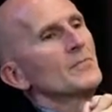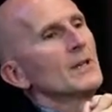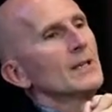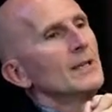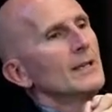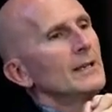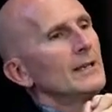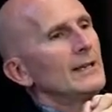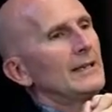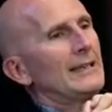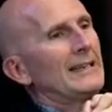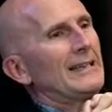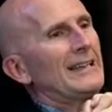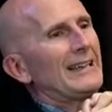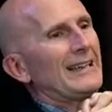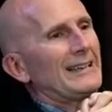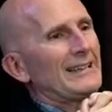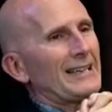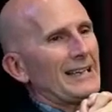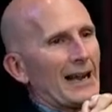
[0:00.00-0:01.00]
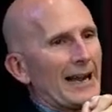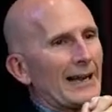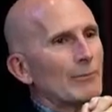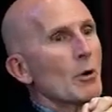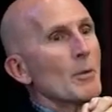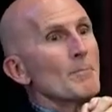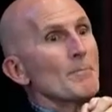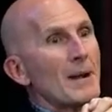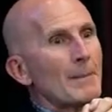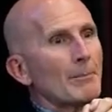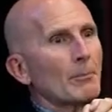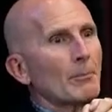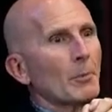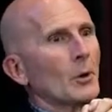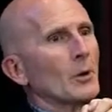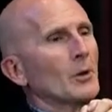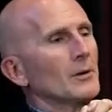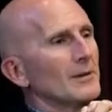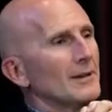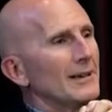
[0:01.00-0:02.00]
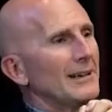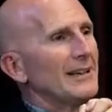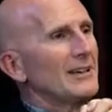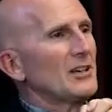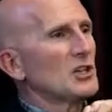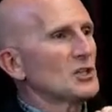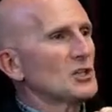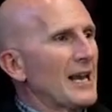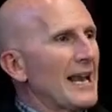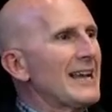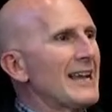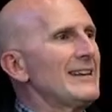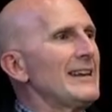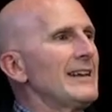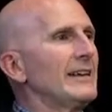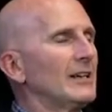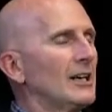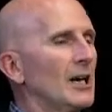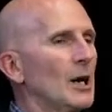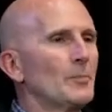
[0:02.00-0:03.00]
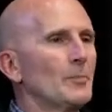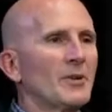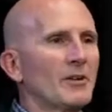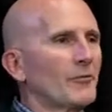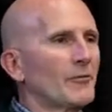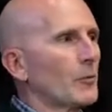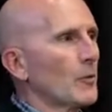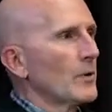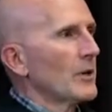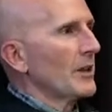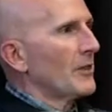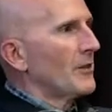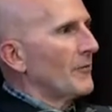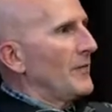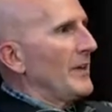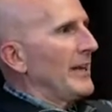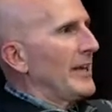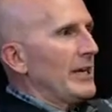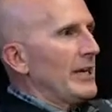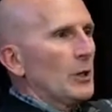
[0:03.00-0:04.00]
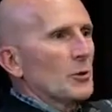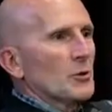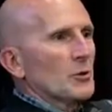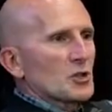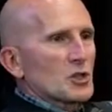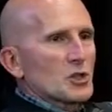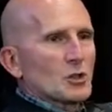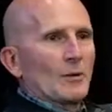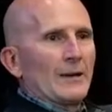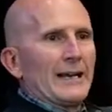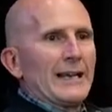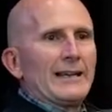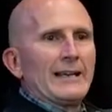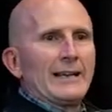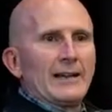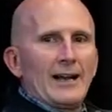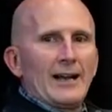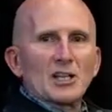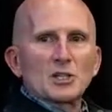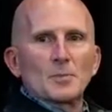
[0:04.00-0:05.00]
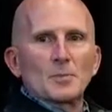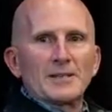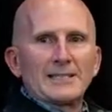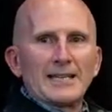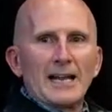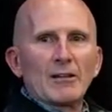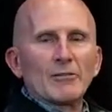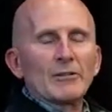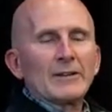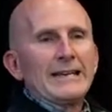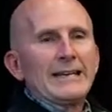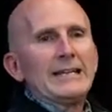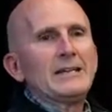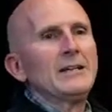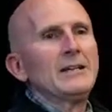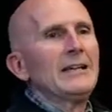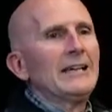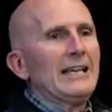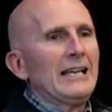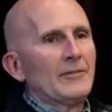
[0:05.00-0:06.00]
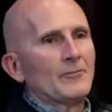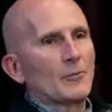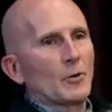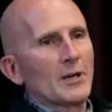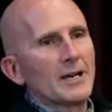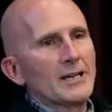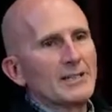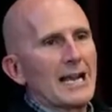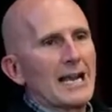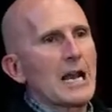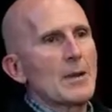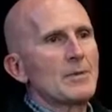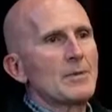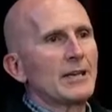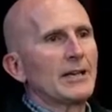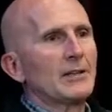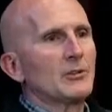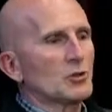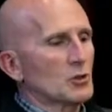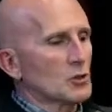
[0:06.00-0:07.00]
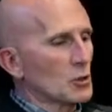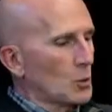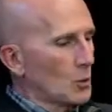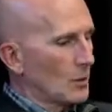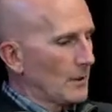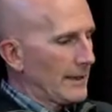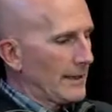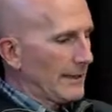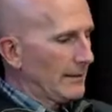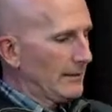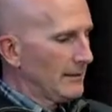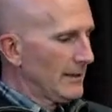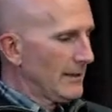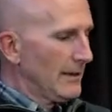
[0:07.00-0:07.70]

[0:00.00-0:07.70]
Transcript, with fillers: uh, I remember standing up in front of the video screen in hospitality, in front of timing and scoring,